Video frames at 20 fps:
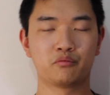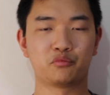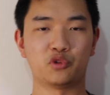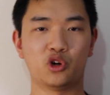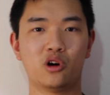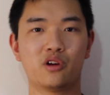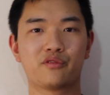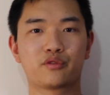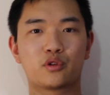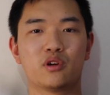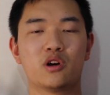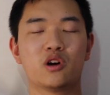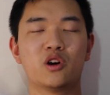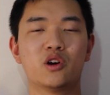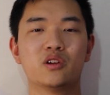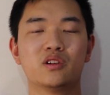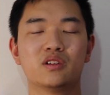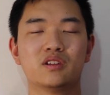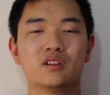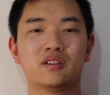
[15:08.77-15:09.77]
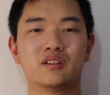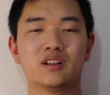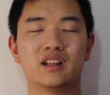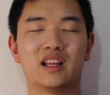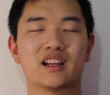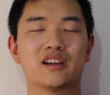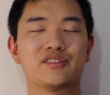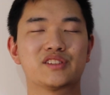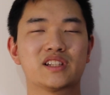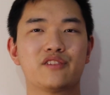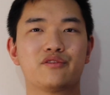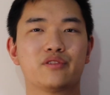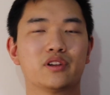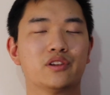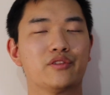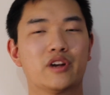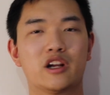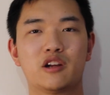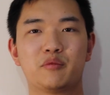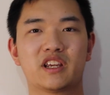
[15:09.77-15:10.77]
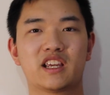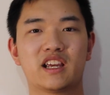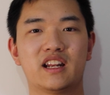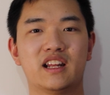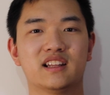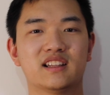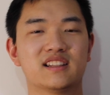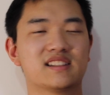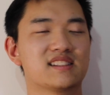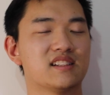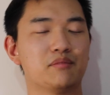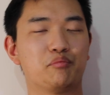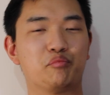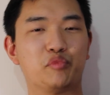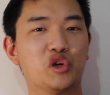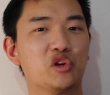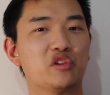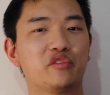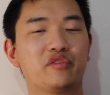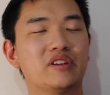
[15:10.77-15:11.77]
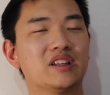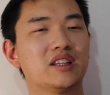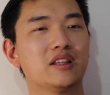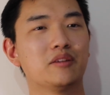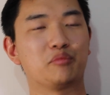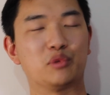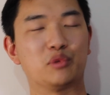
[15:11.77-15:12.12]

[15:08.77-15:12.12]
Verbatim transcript: But overall, like i said from the very beginning, this is a beautiful,